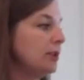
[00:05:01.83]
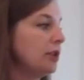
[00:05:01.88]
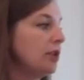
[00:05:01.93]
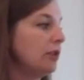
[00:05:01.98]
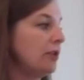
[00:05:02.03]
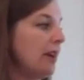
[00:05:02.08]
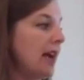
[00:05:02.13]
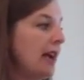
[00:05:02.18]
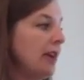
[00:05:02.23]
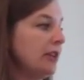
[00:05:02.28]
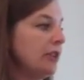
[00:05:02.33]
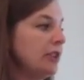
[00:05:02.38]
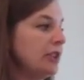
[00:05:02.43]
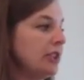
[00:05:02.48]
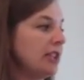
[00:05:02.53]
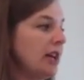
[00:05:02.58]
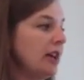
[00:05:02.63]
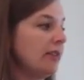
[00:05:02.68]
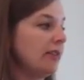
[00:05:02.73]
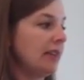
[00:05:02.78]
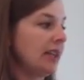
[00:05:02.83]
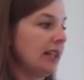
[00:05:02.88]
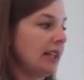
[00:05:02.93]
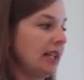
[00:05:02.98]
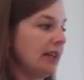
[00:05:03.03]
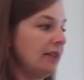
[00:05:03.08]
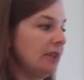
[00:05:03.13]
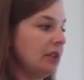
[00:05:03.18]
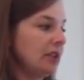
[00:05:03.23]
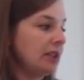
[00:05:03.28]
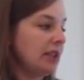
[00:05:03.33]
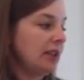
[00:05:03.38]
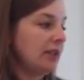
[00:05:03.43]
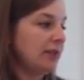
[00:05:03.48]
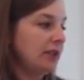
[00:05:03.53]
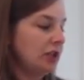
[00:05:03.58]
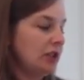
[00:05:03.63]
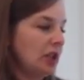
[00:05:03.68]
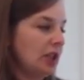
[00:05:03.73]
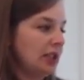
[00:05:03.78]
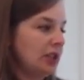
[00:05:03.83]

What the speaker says: around yourself and give yourself a gentle